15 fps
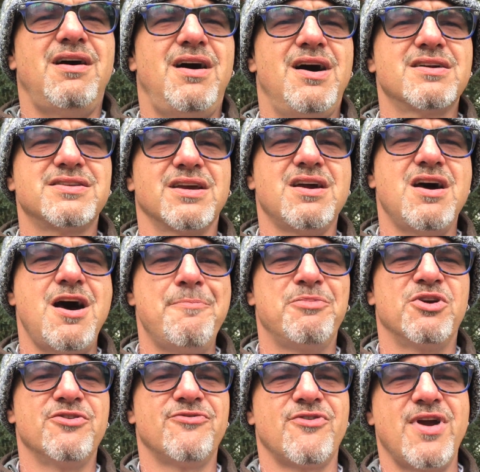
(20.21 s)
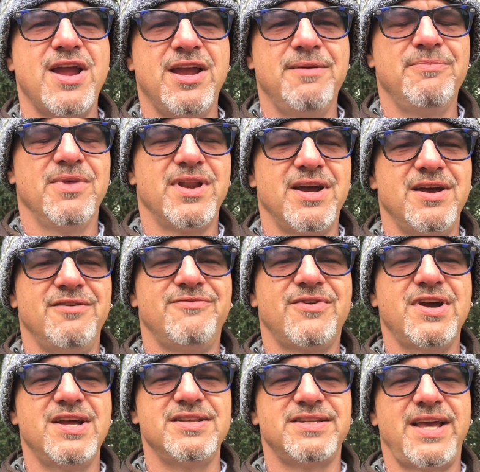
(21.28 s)
octocopter frame that I've
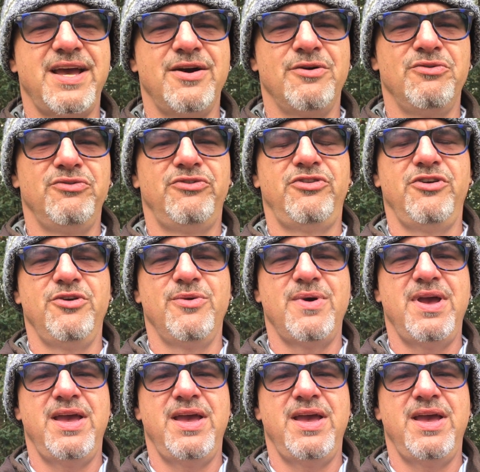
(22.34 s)
cut down to